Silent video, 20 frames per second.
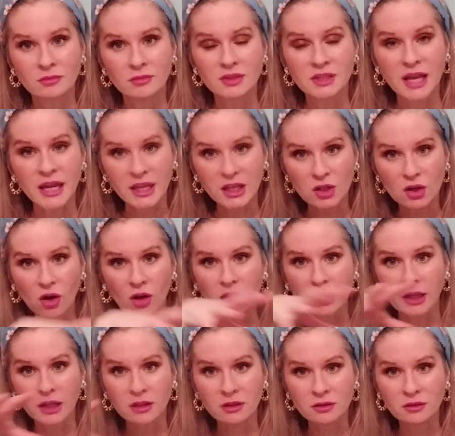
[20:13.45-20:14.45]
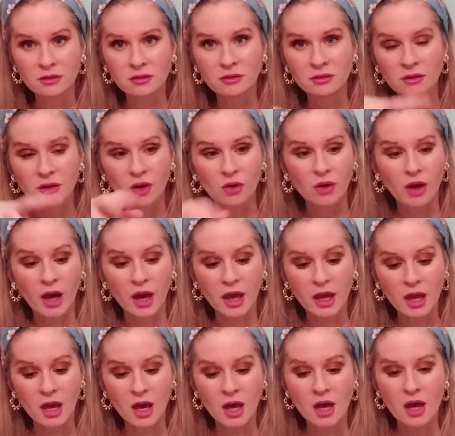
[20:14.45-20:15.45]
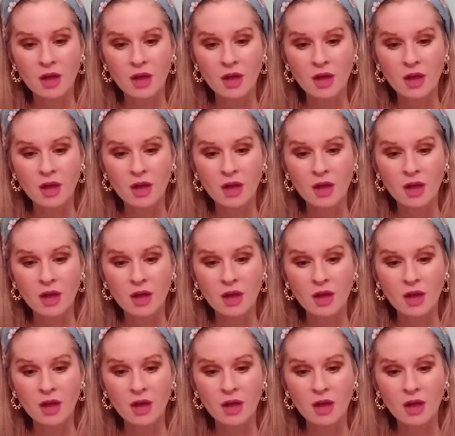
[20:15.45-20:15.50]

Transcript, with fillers: Take it all in, okay?